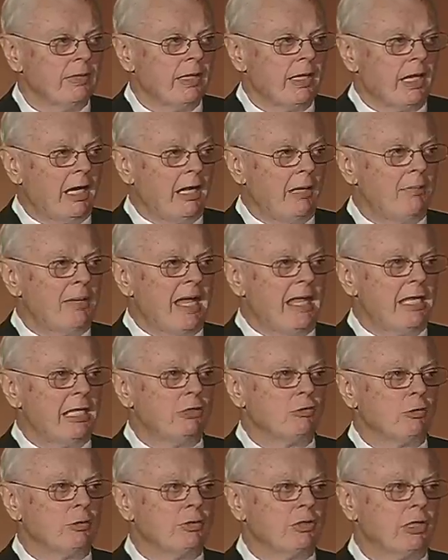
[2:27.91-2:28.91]
and he made
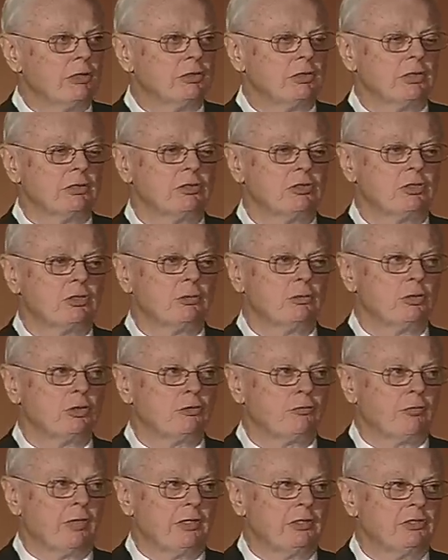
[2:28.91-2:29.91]
introductions to his
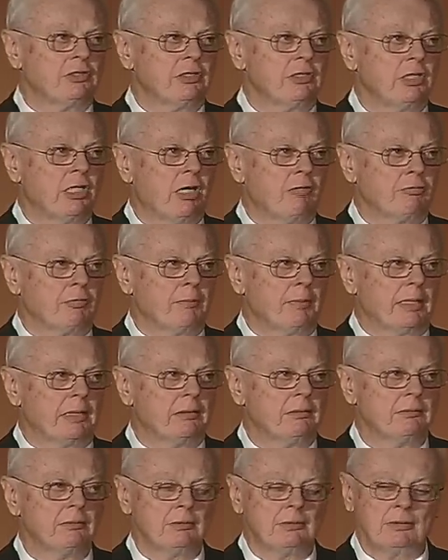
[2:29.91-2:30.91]
friends in government
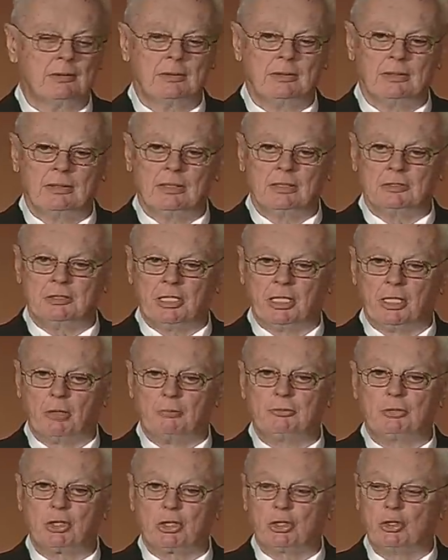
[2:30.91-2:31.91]
to
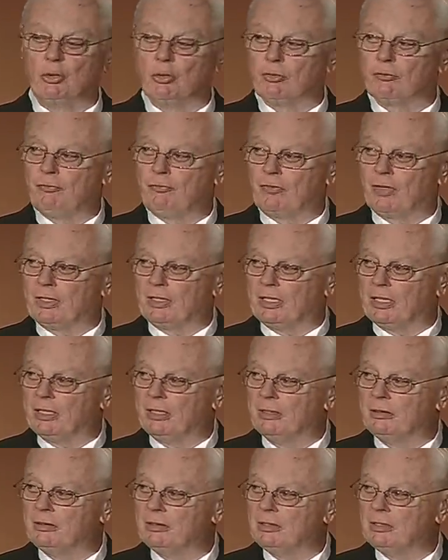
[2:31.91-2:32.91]
help secure
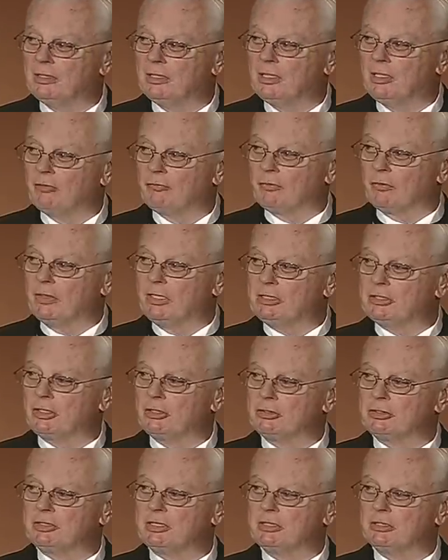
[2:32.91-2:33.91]
funding for
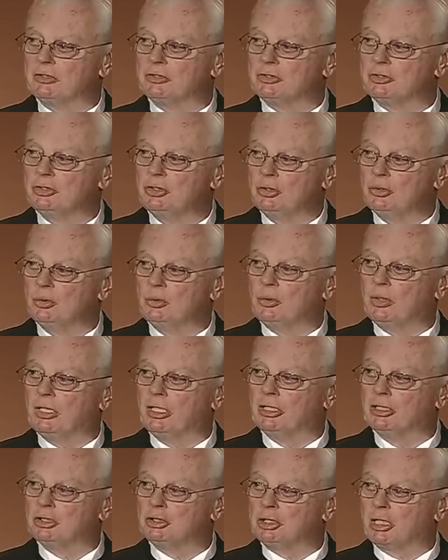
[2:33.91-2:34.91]
Easter Seal's new
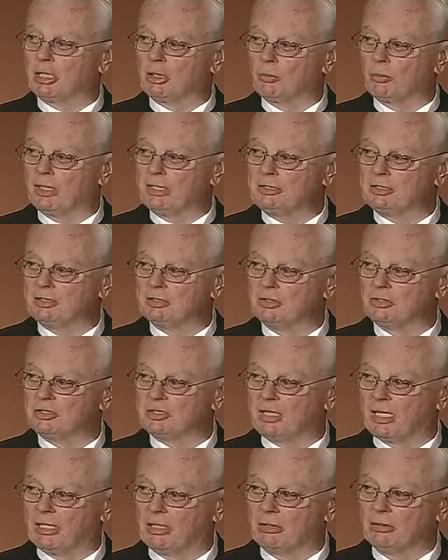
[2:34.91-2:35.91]
intergenerational
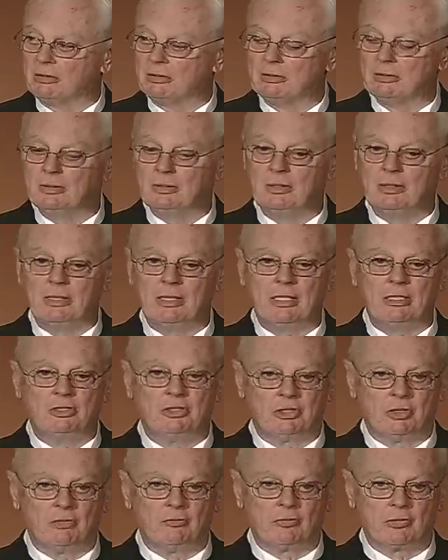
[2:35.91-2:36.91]
center in
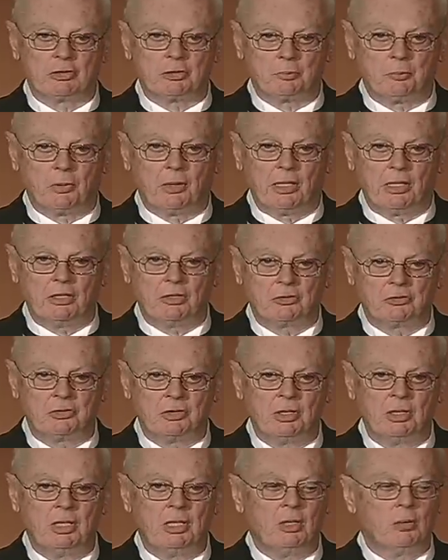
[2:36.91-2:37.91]
Silver Springs,
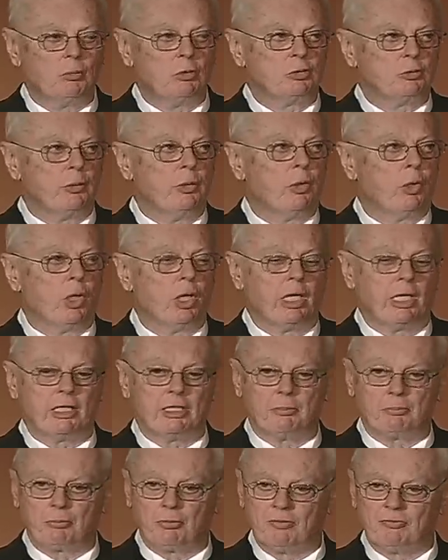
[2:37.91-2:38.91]
which we all had
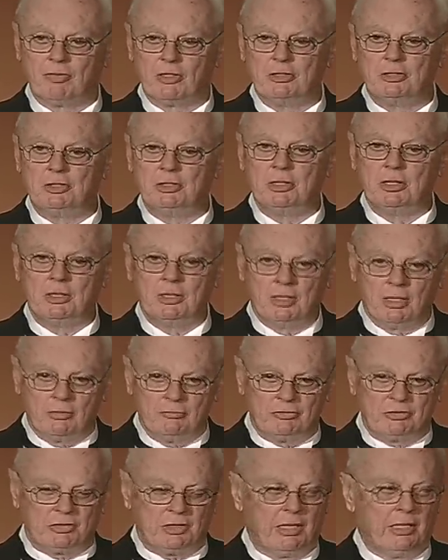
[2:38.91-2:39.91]
the privilege
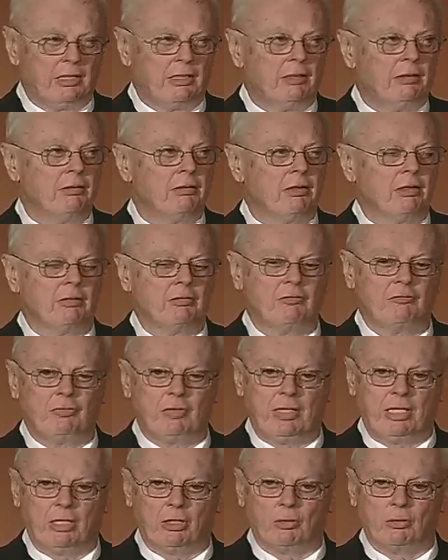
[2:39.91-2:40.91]
of seeing the
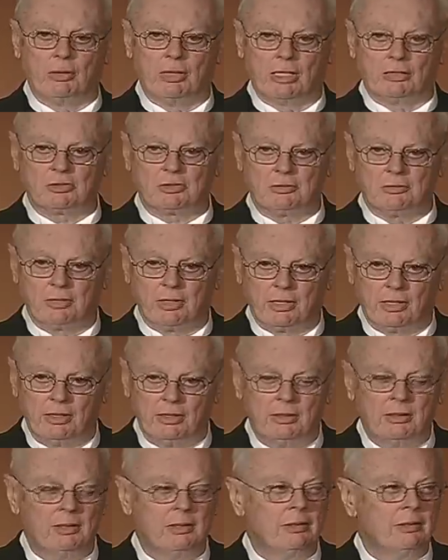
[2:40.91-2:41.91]
video
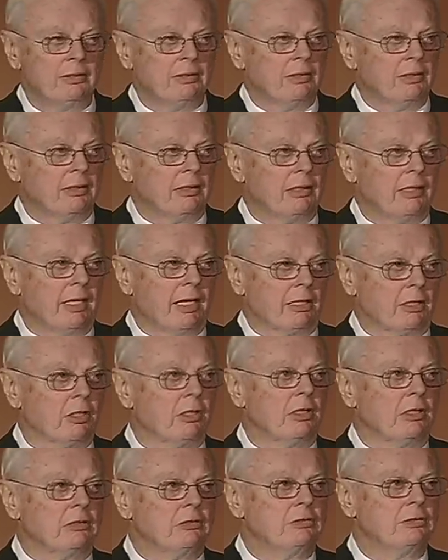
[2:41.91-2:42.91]
yesterday uh, at
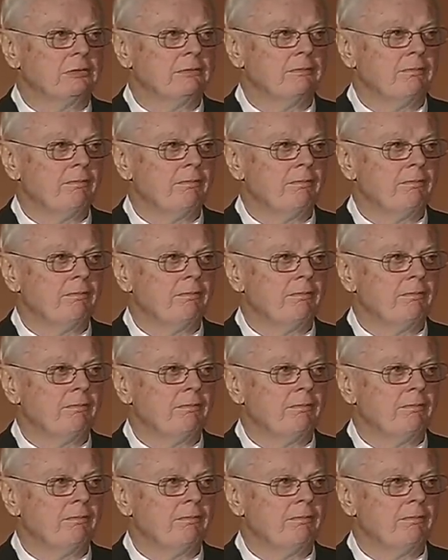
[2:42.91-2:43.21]
lunch.